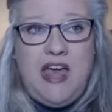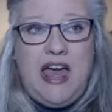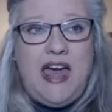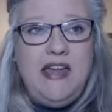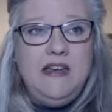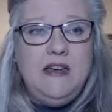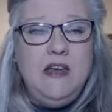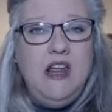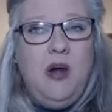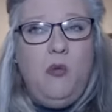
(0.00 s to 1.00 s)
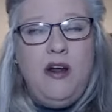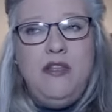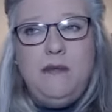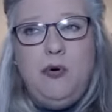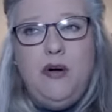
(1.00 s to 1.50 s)
And you know, one
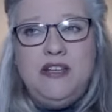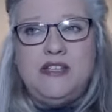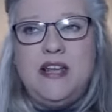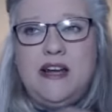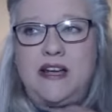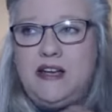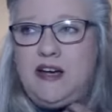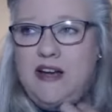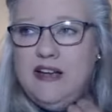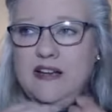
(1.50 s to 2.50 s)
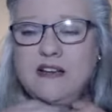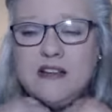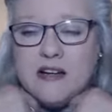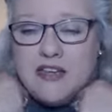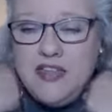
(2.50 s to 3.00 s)
of the points that I I
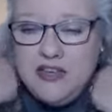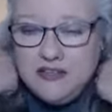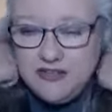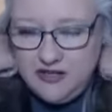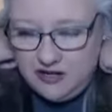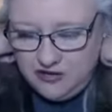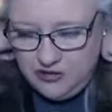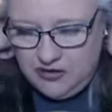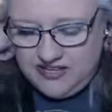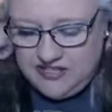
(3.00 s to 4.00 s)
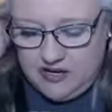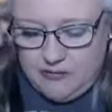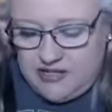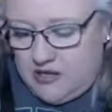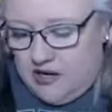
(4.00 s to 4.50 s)
I think you know you guys hear
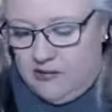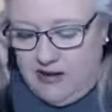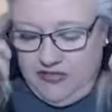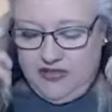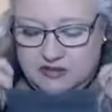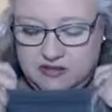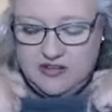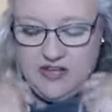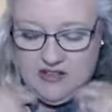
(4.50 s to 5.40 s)
me talk about the